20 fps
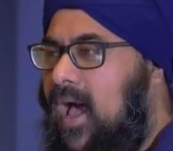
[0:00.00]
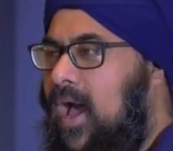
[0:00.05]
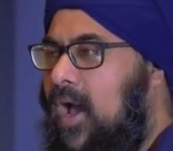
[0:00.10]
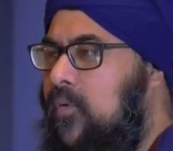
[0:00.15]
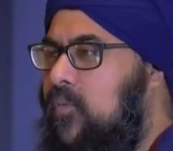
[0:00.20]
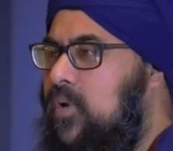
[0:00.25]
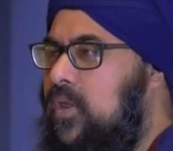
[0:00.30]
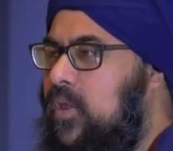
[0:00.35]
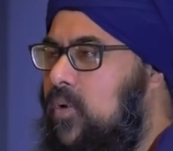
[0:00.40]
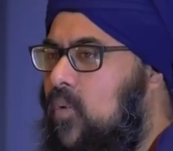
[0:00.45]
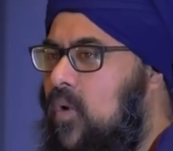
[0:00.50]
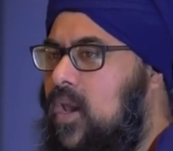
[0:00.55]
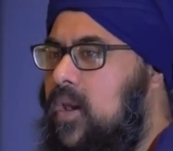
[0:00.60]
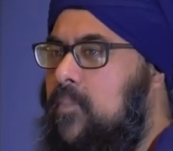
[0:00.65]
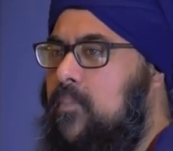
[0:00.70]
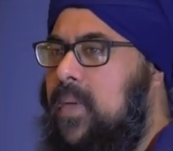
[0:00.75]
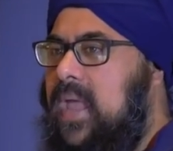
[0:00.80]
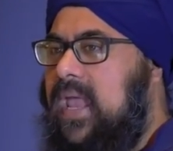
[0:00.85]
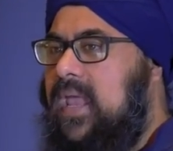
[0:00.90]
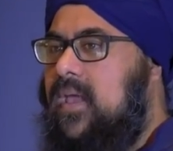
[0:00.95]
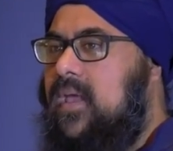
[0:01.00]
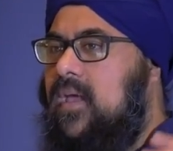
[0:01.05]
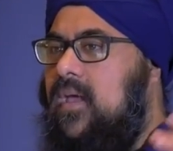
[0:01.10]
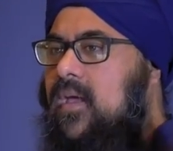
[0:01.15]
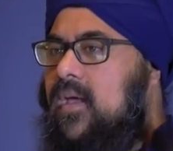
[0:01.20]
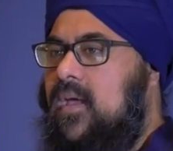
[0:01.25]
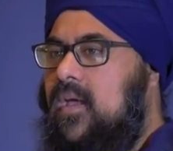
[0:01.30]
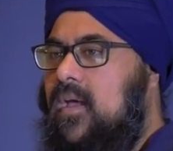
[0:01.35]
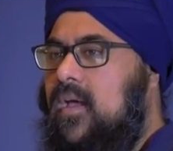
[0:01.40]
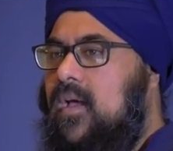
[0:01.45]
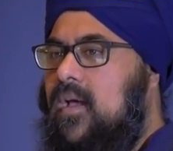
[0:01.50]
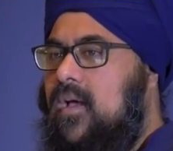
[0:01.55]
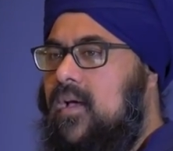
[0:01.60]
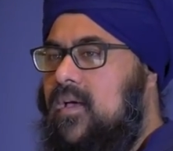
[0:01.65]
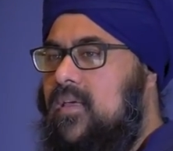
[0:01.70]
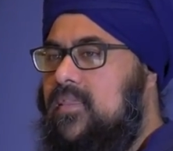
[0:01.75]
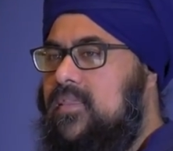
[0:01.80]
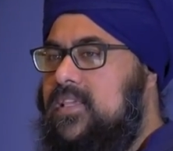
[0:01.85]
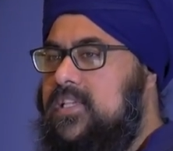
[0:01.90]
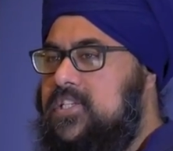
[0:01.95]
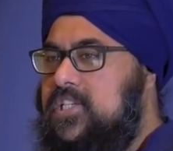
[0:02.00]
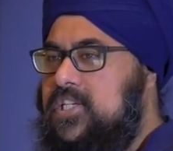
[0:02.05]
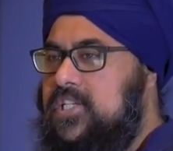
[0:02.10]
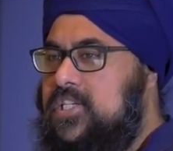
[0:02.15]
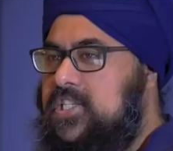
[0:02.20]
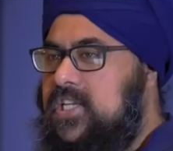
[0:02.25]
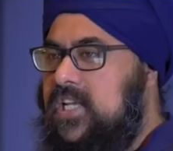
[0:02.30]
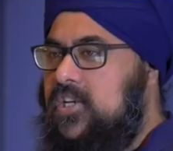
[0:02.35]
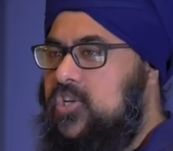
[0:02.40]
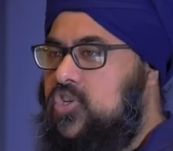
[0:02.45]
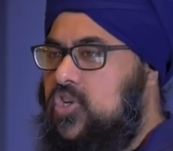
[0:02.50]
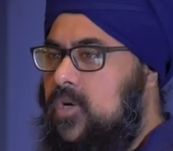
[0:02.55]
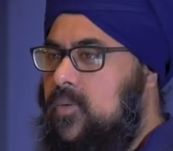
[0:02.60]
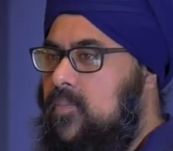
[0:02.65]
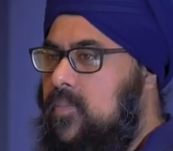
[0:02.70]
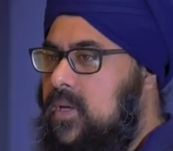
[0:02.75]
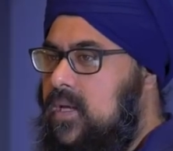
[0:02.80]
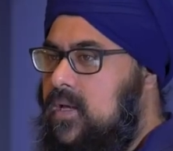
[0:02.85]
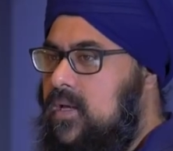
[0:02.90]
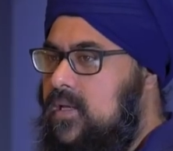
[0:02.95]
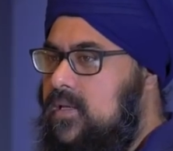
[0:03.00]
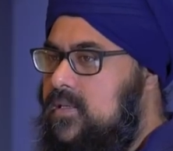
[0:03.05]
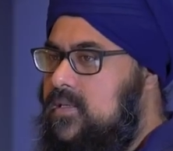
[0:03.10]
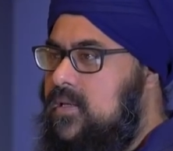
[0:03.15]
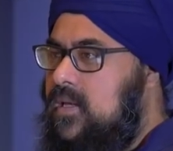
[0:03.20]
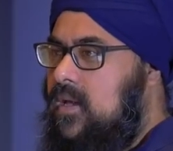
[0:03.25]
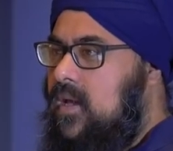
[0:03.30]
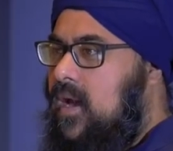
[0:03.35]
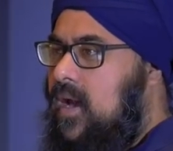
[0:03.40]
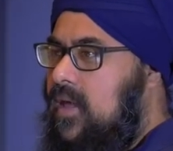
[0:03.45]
I really want to make this distinction because